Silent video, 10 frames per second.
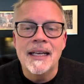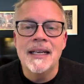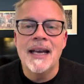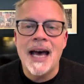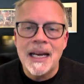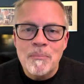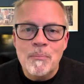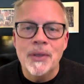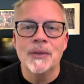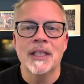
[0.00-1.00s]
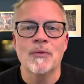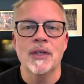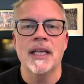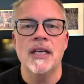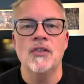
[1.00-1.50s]
not building
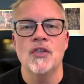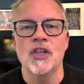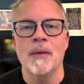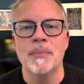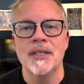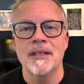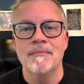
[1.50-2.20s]
relationships.